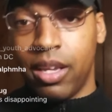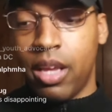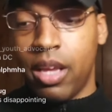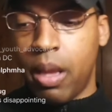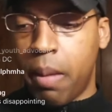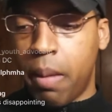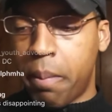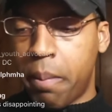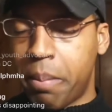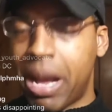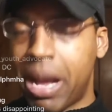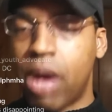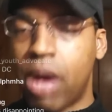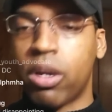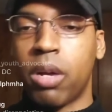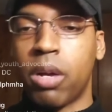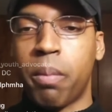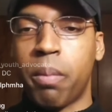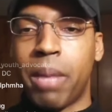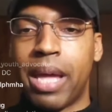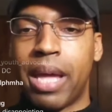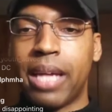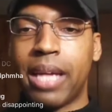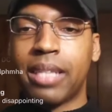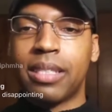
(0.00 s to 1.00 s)
Malcolm
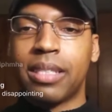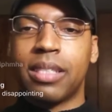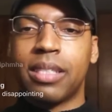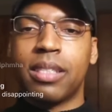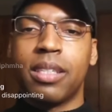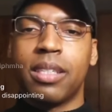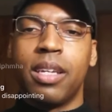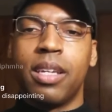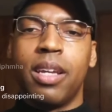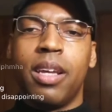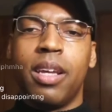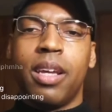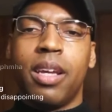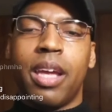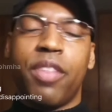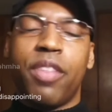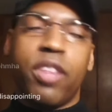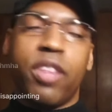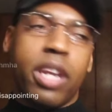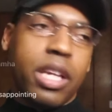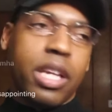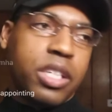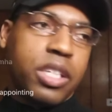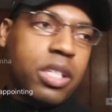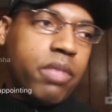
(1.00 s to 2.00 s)
X and the
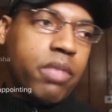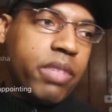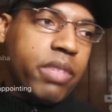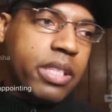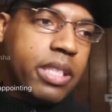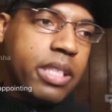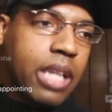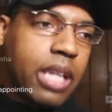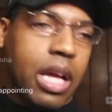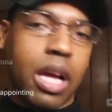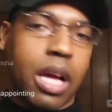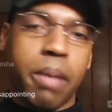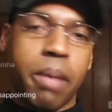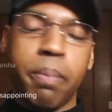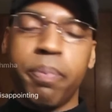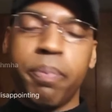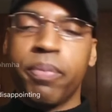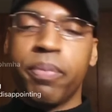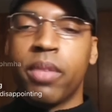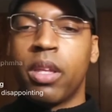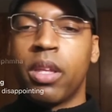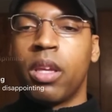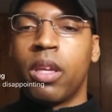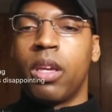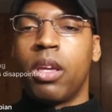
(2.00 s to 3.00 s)
Nation of Islam
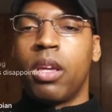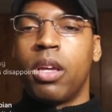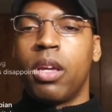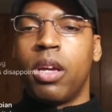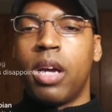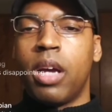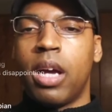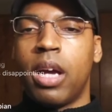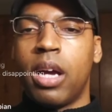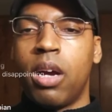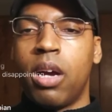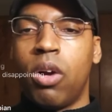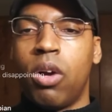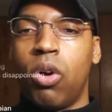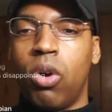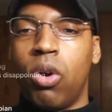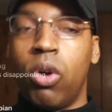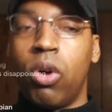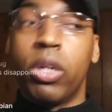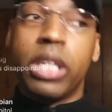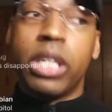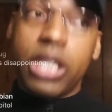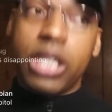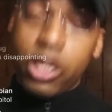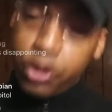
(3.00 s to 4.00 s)
on
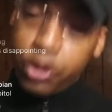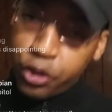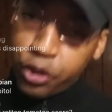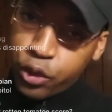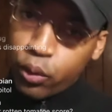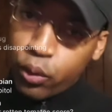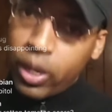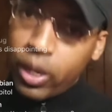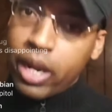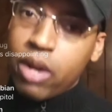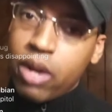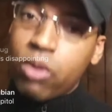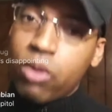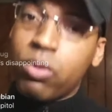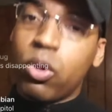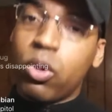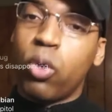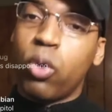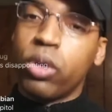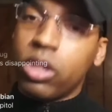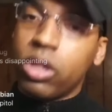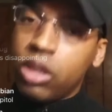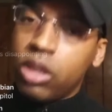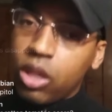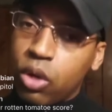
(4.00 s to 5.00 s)
the underground, on
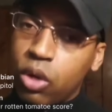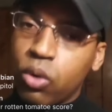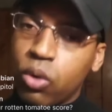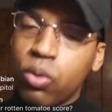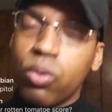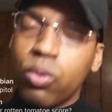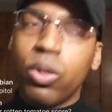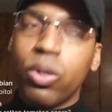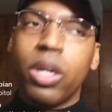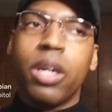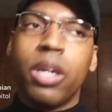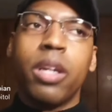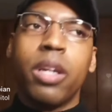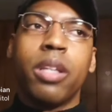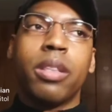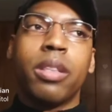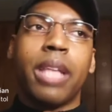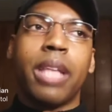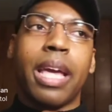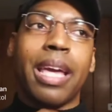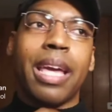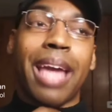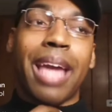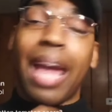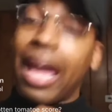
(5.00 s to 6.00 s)
the low,
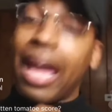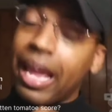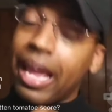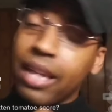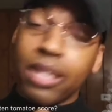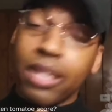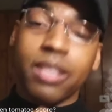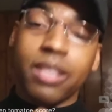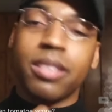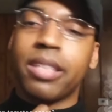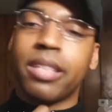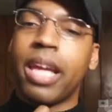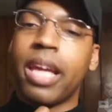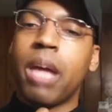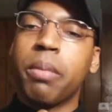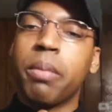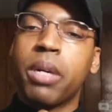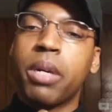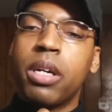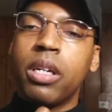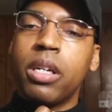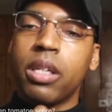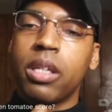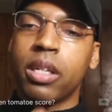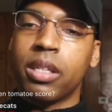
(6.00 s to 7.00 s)
they hated Sam
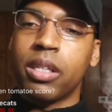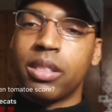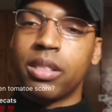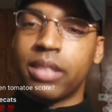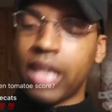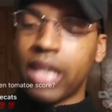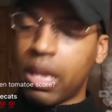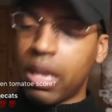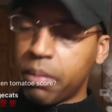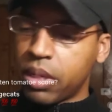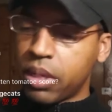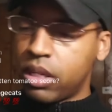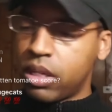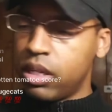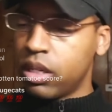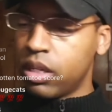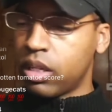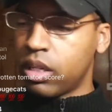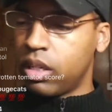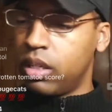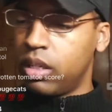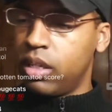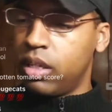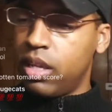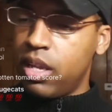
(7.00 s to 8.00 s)
Cooke. Sam Cooke
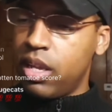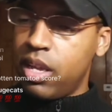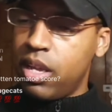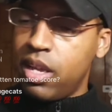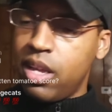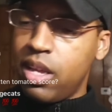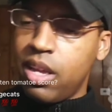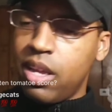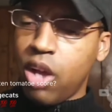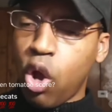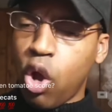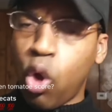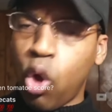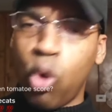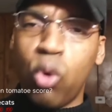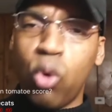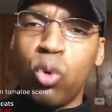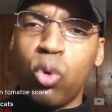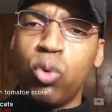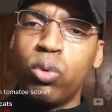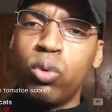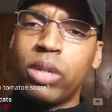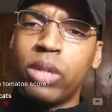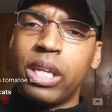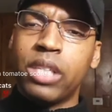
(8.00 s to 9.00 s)

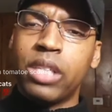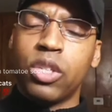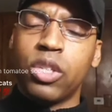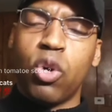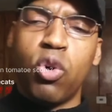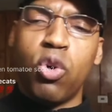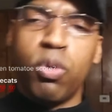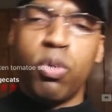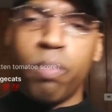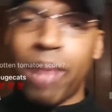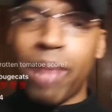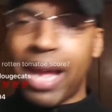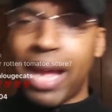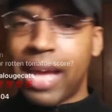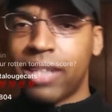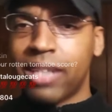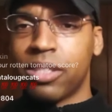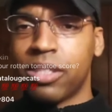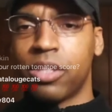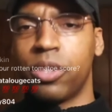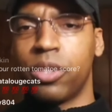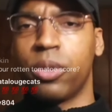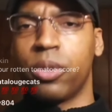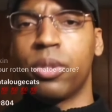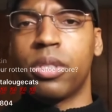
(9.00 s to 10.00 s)
owned his own
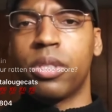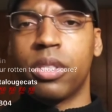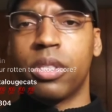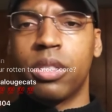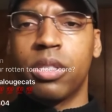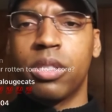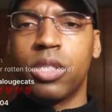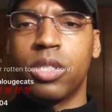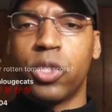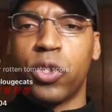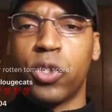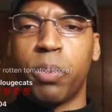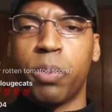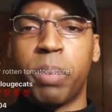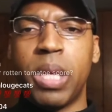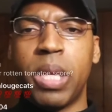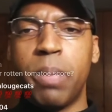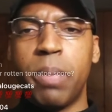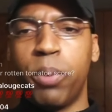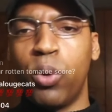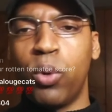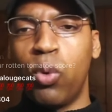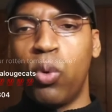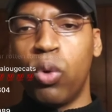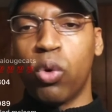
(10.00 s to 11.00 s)
masters. So the
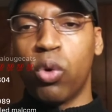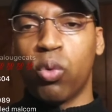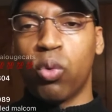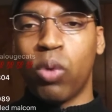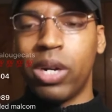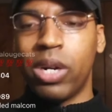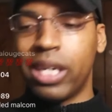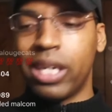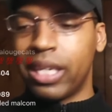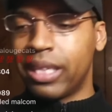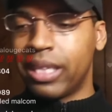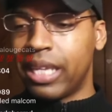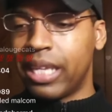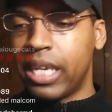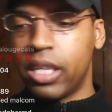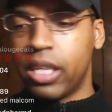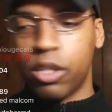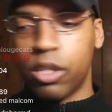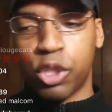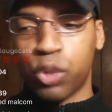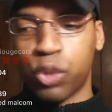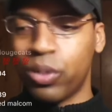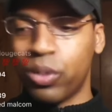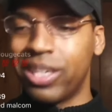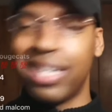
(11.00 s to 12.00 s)
people who were running the
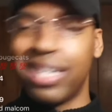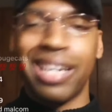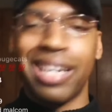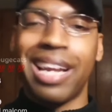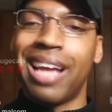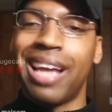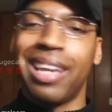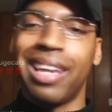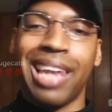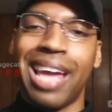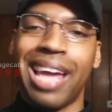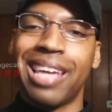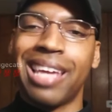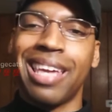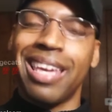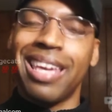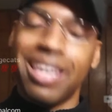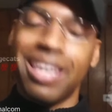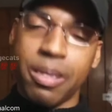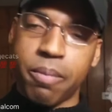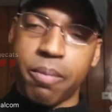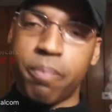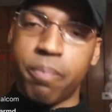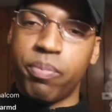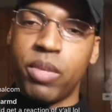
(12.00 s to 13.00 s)
industry did not like
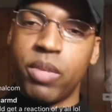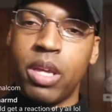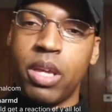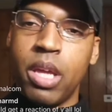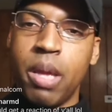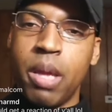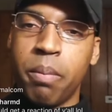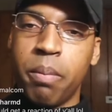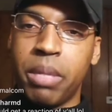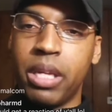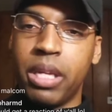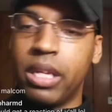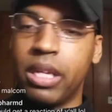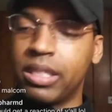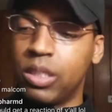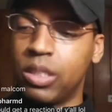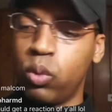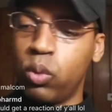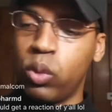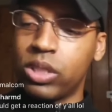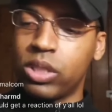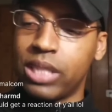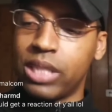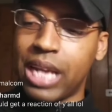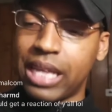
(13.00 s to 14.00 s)
him because he
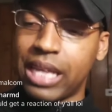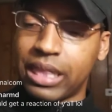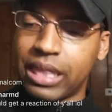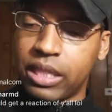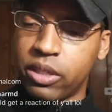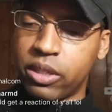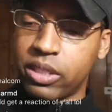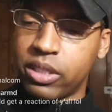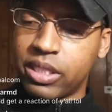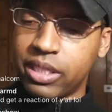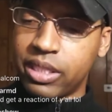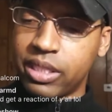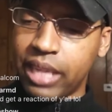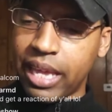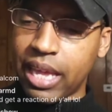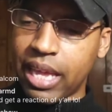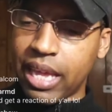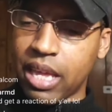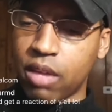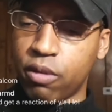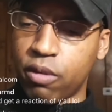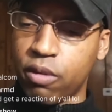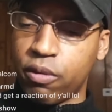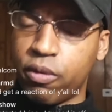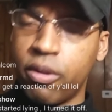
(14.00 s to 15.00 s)
was not their
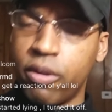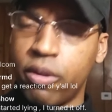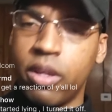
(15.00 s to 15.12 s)
slave.